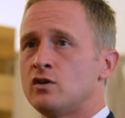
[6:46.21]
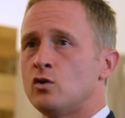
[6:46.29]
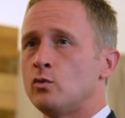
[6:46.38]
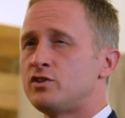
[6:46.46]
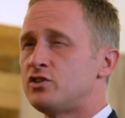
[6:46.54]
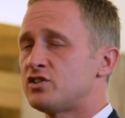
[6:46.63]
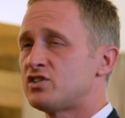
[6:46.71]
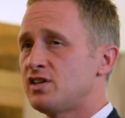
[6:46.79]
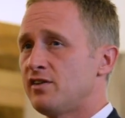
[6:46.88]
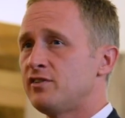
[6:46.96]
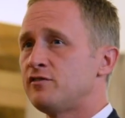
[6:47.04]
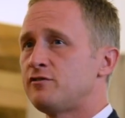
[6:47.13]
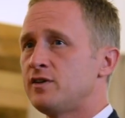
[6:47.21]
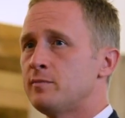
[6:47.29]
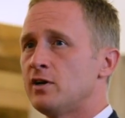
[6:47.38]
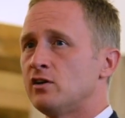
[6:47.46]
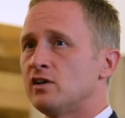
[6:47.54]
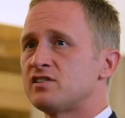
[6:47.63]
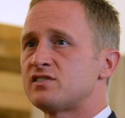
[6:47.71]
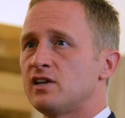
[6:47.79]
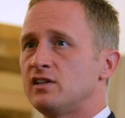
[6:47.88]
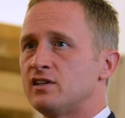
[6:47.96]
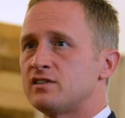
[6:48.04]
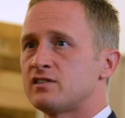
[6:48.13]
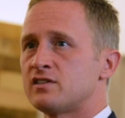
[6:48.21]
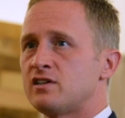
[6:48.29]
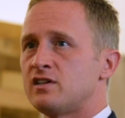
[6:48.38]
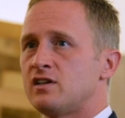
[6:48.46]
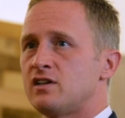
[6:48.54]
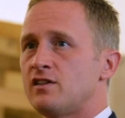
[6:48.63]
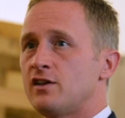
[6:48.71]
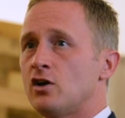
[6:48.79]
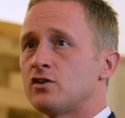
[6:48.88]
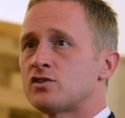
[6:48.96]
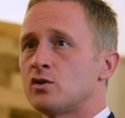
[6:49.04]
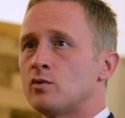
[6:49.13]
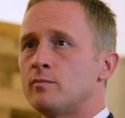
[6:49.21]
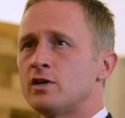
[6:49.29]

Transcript: with just seven female assailants. They also were